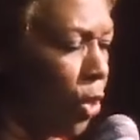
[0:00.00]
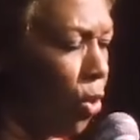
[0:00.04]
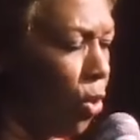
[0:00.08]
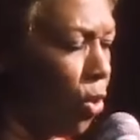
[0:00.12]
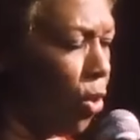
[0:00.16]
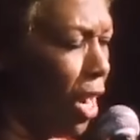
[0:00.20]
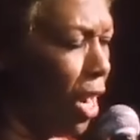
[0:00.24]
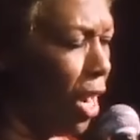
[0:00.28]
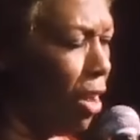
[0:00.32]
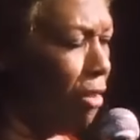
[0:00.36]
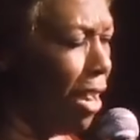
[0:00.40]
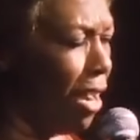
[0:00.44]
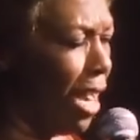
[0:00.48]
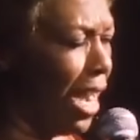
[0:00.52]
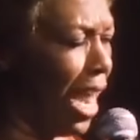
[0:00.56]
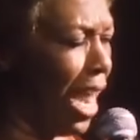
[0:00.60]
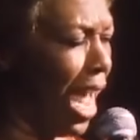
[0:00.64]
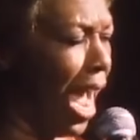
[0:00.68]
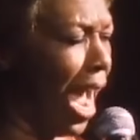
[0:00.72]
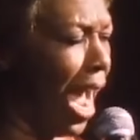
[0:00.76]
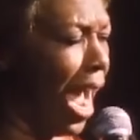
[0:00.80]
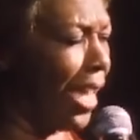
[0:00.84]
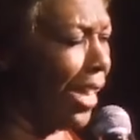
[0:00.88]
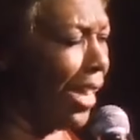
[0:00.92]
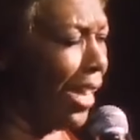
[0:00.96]
And one of the
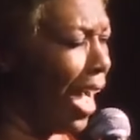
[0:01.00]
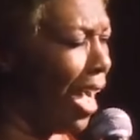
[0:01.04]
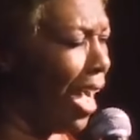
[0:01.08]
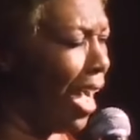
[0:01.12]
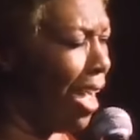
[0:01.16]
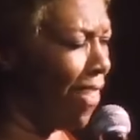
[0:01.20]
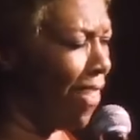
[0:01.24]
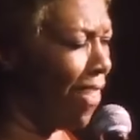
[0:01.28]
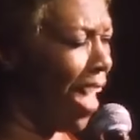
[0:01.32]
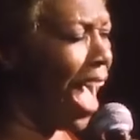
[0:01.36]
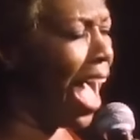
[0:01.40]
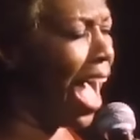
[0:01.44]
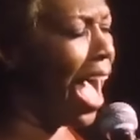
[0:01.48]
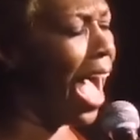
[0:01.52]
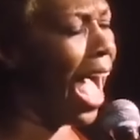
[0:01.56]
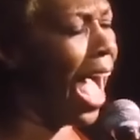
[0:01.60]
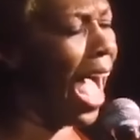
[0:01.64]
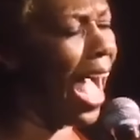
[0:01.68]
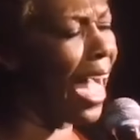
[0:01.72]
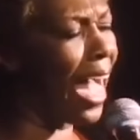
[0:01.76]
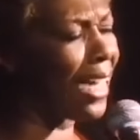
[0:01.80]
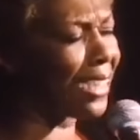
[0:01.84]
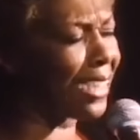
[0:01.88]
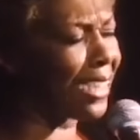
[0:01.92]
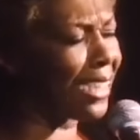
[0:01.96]
best things you could
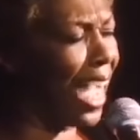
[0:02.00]
do